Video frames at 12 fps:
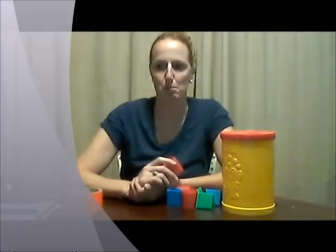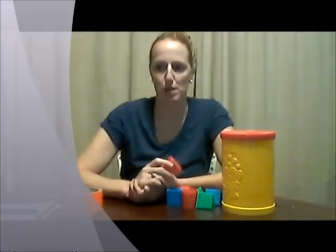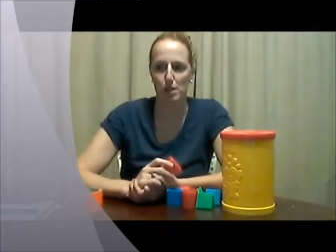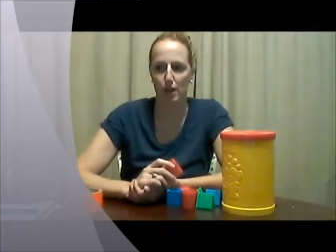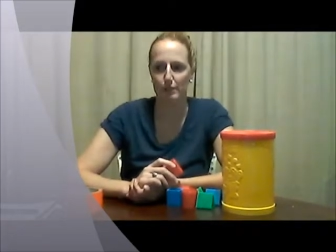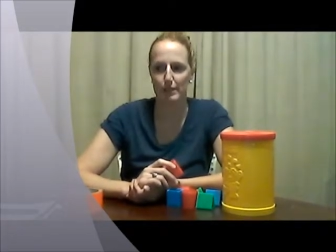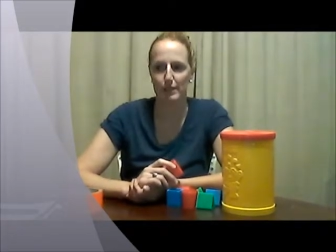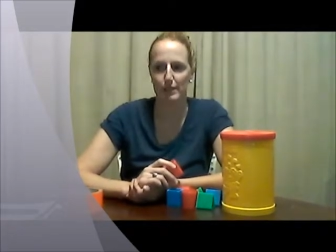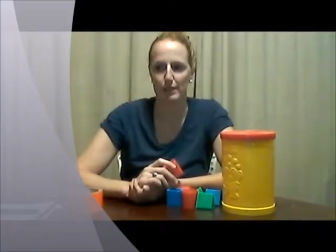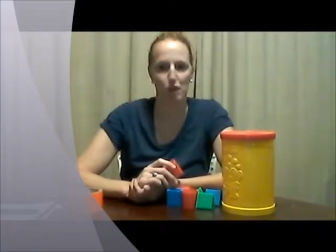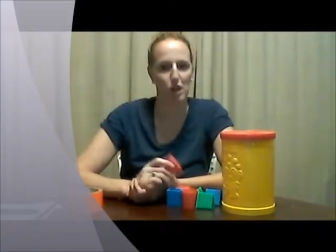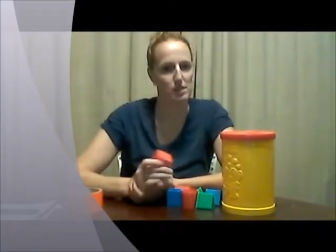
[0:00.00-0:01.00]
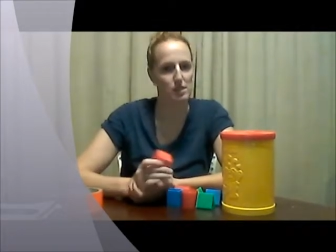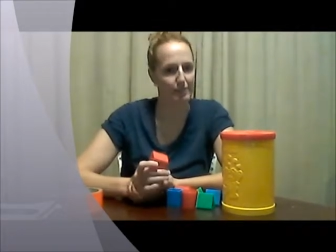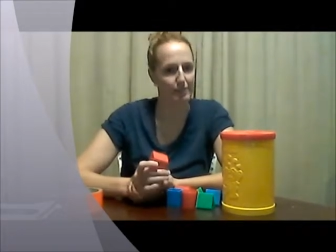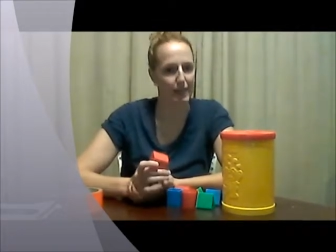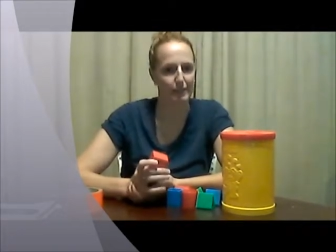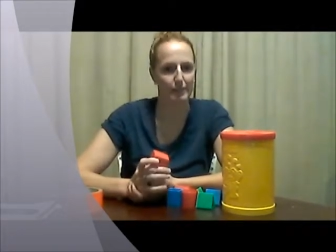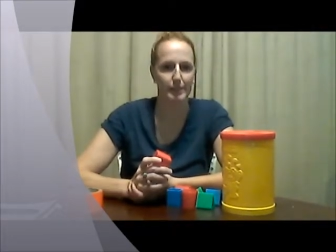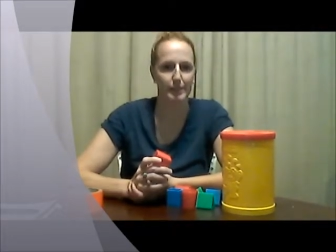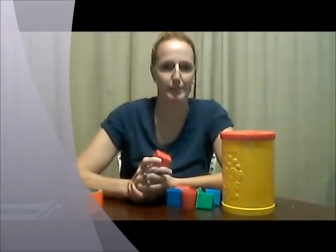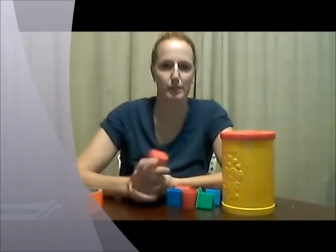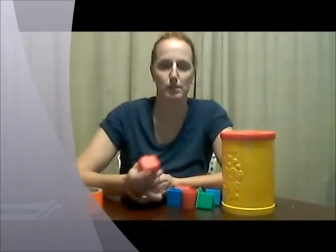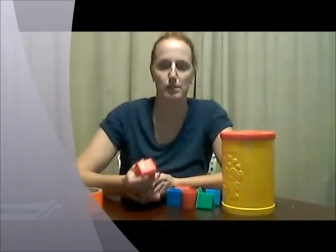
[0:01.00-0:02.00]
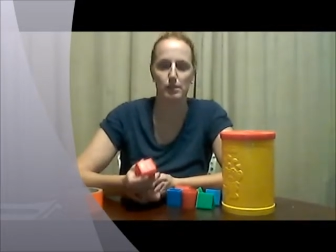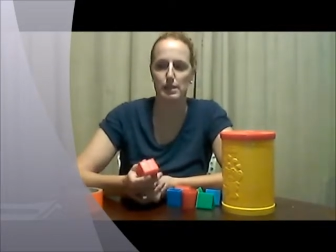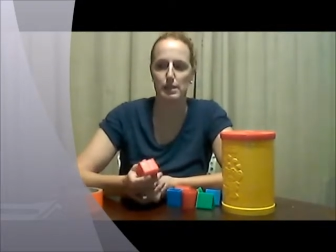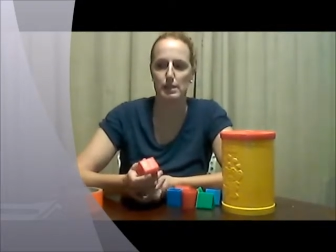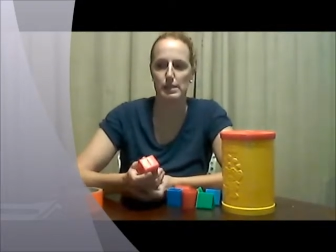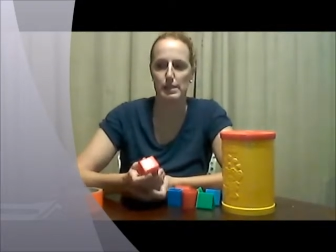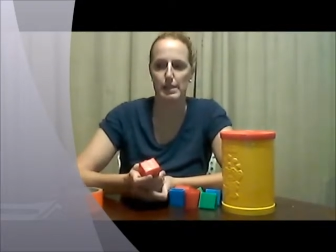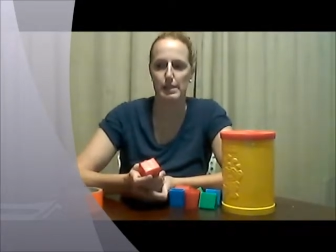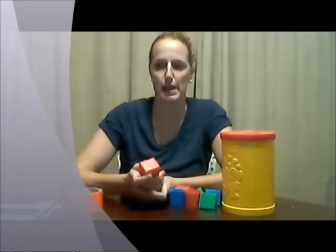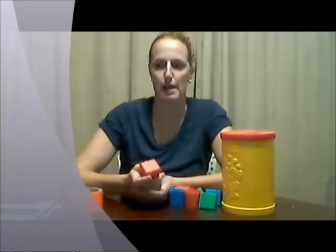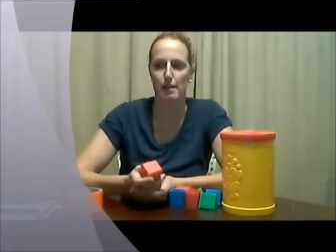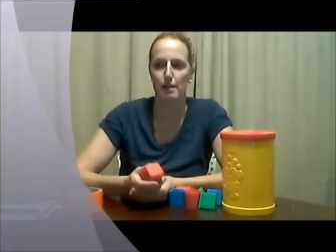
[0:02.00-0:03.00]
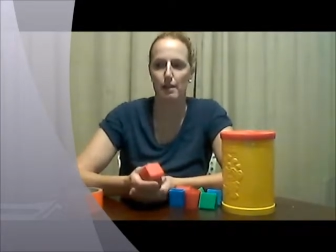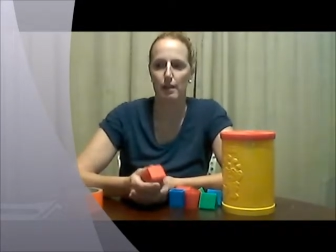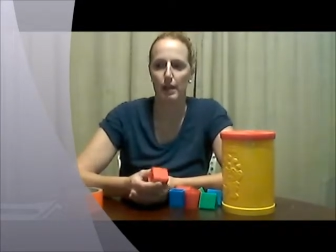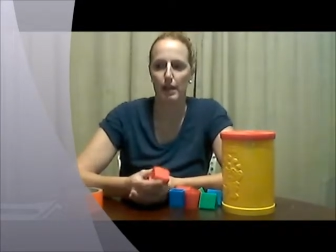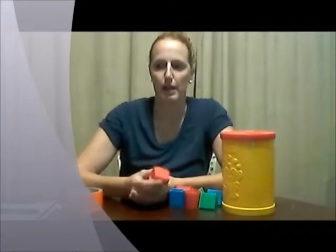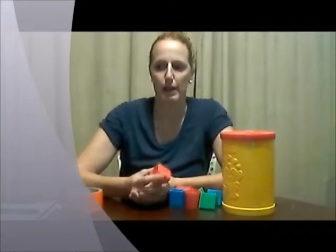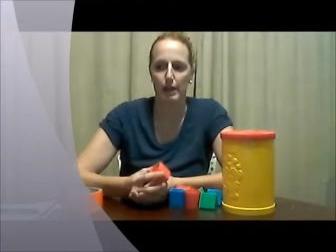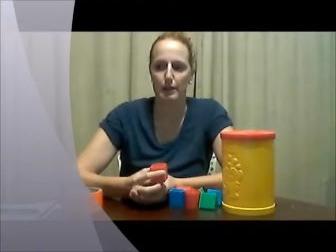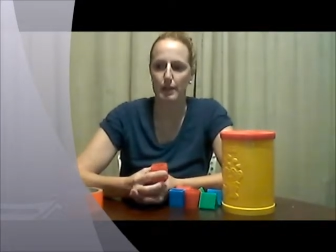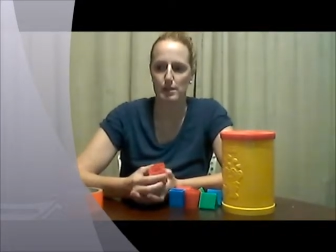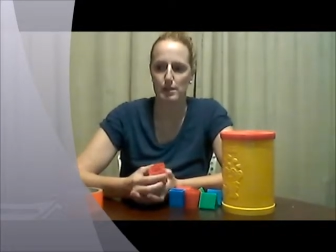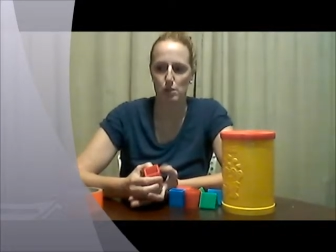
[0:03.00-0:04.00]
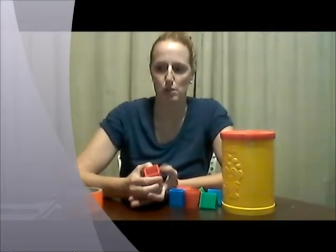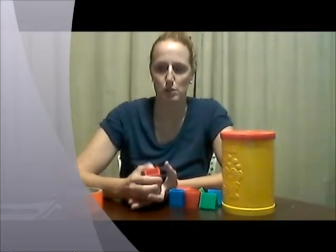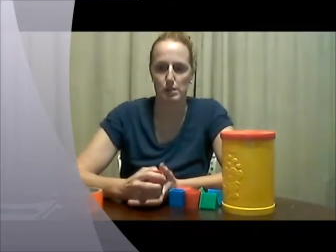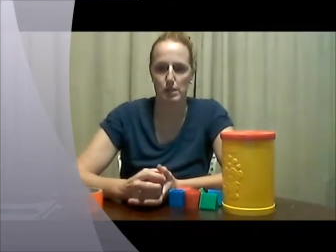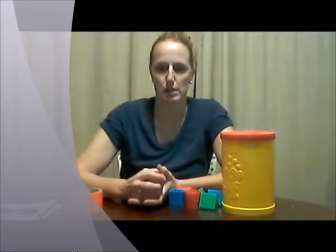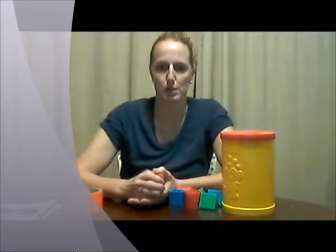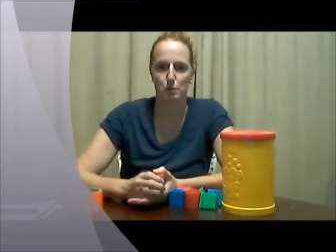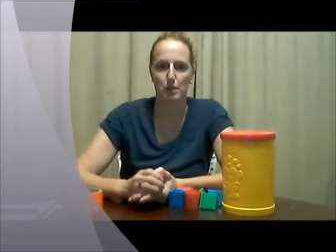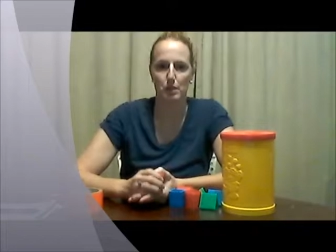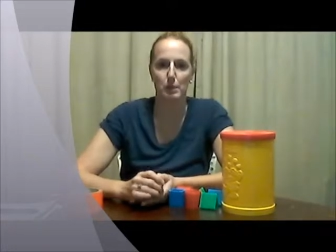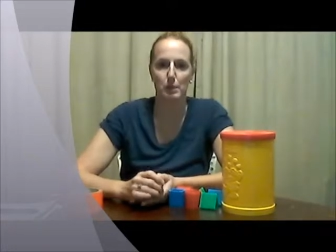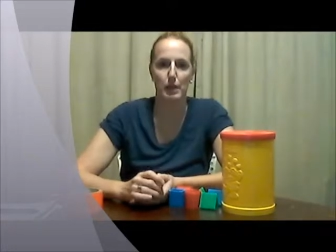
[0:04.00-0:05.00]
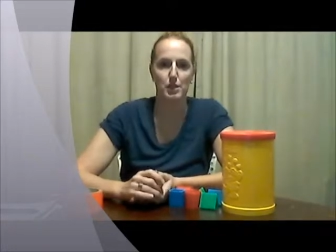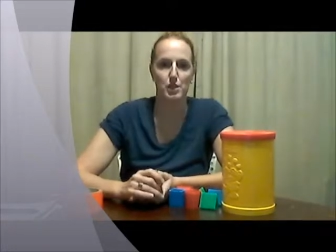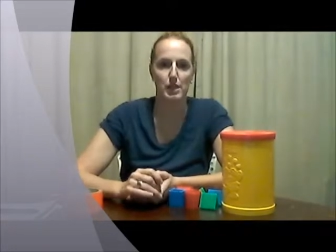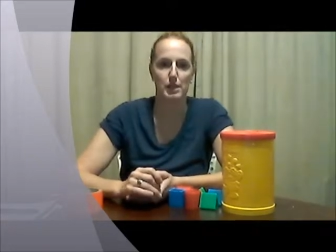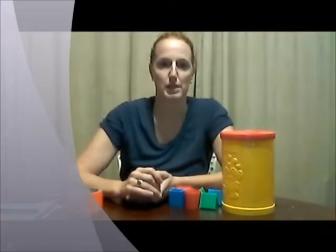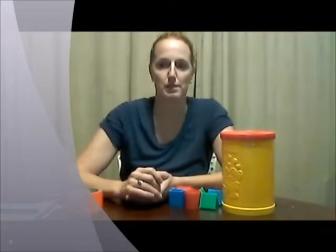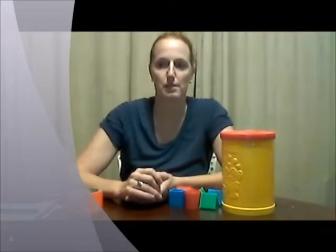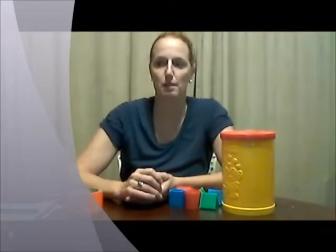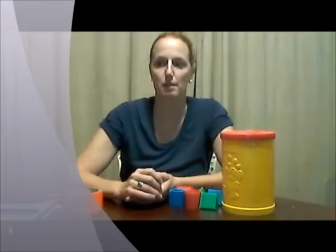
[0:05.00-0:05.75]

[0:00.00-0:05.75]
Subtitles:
solving, cause and effect skills, things like that. And that's associated with Piaget's